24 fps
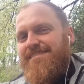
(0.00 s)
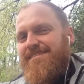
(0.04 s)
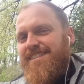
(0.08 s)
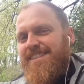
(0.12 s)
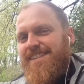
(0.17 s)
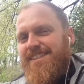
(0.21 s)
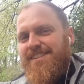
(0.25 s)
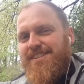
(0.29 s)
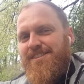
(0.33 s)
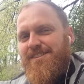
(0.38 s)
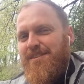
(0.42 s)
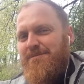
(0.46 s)

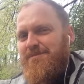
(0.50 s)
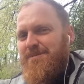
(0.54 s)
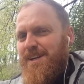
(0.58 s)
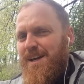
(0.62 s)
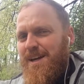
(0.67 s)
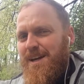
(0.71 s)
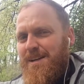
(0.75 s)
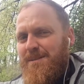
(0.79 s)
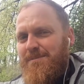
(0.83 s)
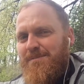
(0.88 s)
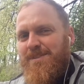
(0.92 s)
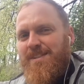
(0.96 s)

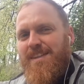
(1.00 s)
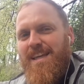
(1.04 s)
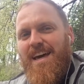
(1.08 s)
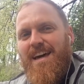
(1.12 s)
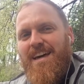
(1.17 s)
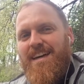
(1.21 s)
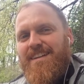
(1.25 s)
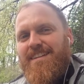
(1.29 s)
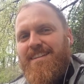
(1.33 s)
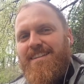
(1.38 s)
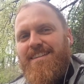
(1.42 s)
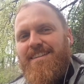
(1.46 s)
sometimes
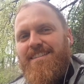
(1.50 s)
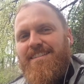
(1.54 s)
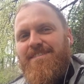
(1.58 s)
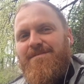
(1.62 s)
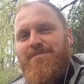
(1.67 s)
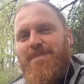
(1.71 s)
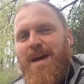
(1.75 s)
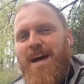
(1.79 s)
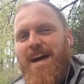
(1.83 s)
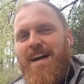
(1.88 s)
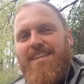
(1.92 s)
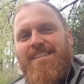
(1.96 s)
that
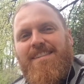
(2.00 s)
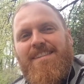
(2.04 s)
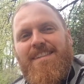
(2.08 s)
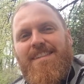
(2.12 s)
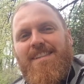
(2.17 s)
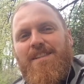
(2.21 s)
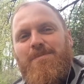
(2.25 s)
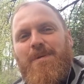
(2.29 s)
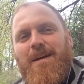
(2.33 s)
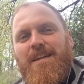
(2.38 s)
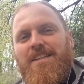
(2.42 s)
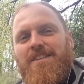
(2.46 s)
past
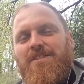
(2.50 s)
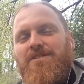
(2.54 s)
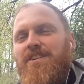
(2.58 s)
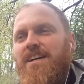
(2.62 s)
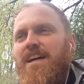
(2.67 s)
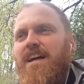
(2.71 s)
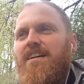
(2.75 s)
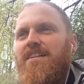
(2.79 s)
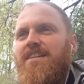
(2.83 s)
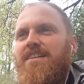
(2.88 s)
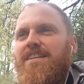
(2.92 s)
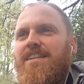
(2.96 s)
expected
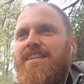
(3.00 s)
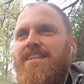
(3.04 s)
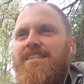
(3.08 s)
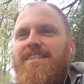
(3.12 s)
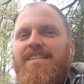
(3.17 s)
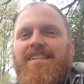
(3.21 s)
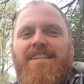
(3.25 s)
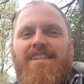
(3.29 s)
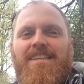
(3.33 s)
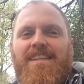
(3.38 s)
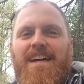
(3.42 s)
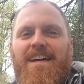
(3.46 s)
reality
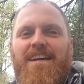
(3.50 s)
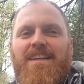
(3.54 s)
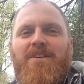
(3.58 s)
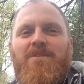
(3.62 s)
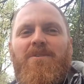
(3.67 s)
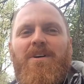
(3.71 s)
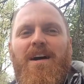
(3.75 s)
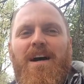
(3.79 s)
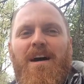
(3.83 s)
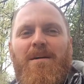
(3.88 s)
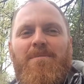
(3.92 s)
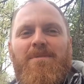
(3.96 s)
isn't exactly
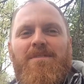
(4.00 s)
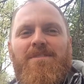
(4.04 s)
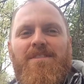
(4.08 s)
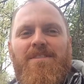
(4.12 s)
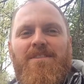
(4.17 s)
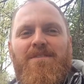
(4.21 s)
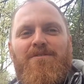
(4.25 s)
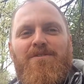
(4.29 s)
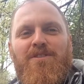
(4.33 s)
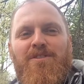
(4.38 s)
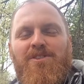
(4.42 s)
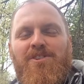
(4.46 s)
what happens in
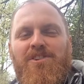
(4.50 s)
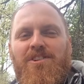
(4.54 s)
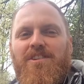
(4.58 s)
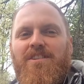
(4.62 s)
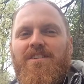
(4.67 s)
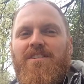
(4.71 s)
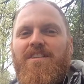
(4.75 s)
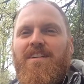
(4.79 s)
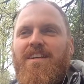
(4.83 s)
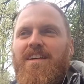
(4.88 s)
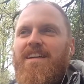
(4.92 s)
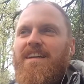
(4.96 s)
the future.
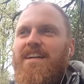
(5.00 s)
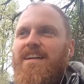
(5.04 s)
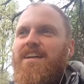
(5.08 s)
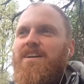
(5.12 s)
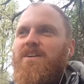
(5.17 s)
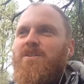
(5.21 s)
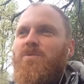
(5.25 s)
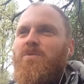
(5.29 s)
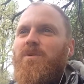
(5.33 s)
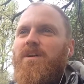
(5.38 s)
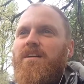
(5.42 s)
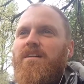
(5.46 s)

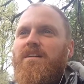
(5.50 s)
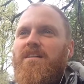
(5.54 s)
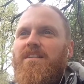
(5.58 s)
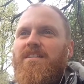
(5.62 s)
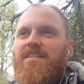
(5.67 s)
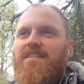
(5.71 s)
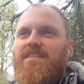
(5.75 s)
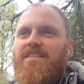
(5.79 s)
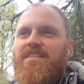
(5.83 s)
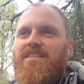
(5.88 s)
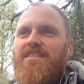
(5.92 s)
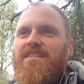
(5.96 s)
We
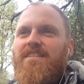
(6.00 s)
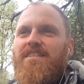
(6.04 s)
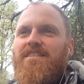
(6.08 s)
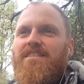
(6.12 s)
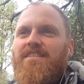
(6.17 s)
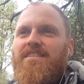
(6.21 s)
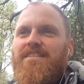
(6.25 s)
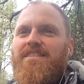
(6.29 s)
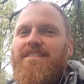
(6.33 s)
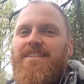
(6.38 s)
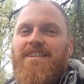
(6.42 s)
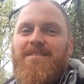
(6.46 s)
are,
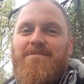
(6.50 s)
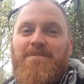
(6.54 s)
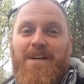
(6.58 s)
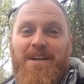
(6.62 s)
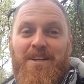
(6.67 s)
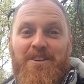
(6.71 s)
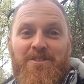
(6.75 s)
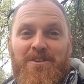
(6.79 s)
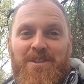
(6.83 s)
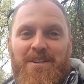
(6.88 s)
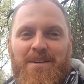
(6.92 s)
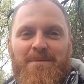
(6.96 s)
in
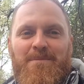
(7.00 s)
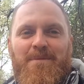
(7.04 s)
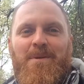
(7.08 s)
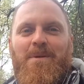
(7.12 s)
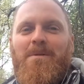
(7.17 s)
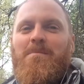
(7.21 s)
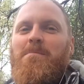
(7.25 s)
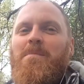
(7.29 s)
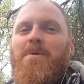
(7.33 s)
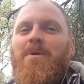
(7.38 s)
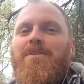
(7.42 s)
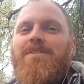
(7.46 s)
my dream,
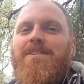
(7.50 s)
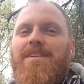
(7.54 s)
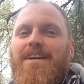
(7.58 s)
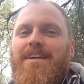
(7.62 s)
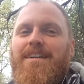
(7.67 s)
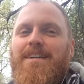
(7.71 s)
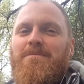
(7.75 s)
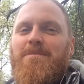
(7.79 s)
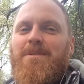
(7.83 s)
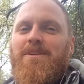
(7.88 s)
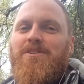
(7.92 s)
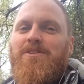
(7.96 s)
a
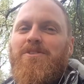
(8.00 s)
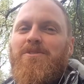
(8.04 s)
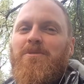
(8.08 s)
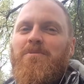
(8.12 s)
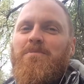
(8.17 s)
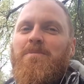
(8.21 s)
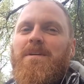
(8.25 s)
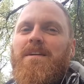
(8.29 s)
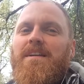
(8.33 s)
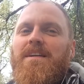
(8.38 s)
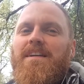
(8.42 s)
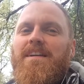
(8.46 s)

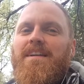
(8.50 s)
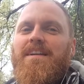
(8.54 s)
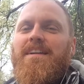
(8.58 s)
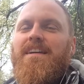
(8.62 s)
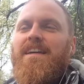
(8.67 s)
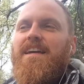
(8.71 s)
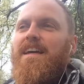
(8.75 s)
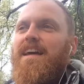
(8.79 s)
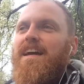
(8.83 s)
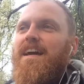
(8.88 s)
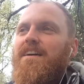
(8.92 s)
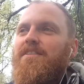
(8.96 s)
multidimensional being,
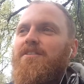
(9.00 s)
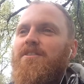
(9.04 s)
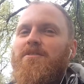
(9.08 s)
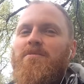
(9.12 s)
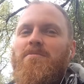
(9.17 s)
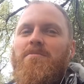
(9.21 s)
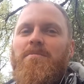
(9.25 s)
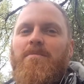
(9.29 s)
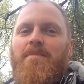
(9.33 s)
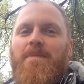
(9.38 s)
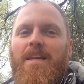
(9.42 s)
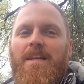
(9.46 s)
and there are
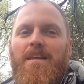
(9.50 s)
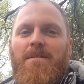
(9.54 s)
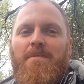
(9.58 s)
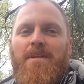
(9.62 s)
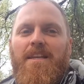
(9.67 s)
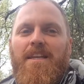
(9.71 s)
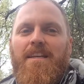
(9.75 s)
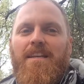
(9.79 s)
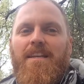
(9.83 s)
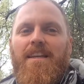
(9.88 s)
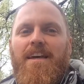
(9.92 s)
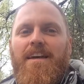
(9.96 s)
many,
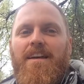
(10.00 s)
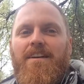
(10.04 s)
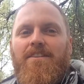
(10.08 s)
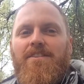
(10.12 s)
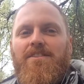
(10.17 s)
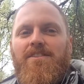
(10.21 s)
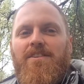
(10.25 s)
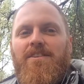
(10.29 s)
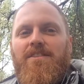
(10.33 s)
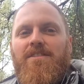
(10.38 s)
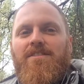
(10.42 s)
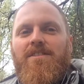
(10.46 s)
many
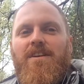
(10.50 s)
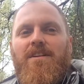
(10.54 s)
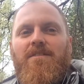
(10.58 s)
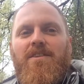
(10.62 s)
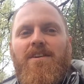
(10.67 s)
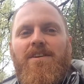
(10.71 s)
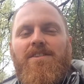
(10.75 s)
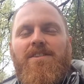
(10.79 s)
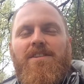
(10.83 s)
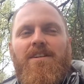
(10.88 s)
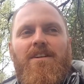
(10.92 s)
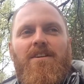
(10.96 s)
layers of
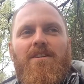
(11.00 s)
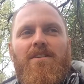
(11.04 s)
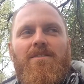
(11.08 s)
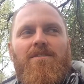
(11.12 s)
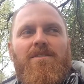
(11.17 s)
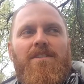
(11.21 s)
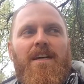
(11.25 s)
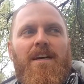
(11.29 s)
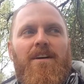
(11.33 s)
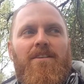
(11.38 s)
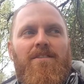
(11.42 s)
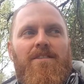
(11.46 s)

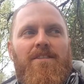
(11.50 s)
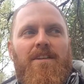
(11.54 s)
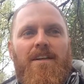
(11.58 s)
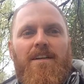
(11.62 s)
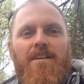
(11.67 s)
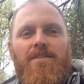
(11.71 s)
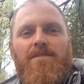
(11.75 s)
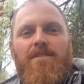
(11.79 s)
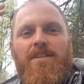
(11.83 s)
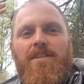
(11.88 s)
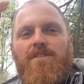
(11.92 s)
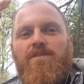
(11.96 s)
ourselves outside
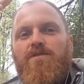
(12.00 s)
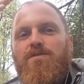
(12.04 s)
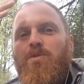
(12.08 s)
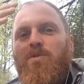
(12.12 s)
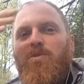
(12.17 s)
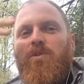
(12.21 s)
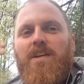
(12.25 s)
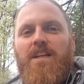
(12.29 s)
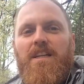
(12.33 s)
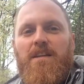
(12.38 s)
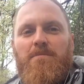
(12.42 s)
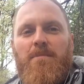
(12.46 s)
of this
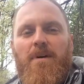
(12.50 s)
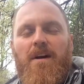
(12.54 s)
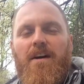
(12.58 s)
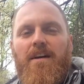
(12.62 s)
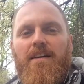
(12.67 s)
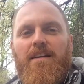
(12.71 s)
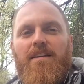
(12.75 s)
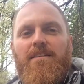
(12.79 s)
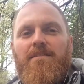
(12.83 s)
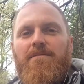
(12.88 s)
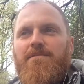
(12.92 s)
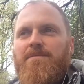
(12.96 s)
4D
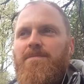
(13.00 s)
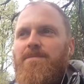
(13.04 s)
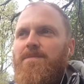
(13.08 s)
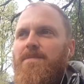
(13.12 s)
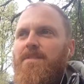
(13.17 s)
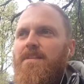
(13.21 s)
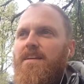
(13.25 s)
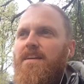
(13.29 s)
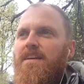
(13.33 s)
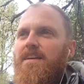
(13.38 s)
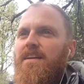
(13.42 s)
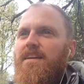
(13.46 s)
body.
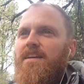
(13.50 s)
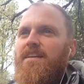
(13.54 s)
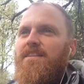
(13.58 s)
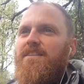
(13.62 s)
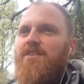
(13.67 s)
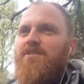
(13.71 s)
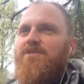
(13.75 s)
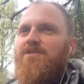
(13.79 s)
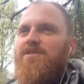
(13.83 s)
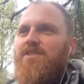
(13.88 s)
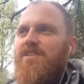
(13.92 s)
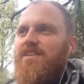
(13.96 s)

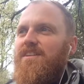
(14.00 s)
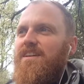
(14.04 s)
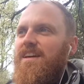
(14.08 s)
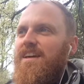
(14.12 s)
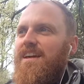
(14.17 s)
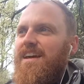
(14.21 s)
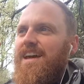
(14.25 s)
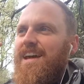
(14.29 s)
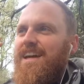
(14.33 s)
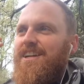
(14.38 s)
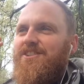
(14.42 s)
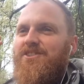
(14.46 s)
Those
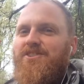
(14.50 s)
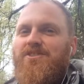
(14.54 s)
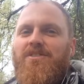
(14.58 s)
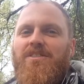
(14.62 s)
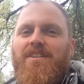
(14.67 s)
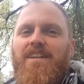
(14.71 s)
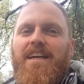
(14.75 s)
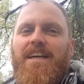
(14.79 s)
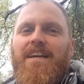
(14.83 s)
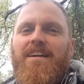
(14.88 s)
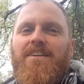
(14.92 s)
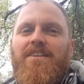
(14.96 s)
extra
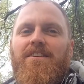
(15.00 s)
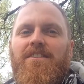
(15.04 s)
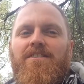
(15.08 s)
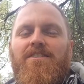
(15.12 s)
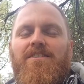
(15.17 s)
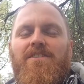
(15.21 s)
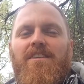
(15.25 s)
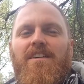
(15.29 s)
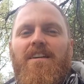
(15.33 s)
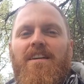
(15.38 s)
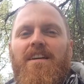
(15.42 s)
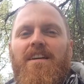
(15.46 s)
layers,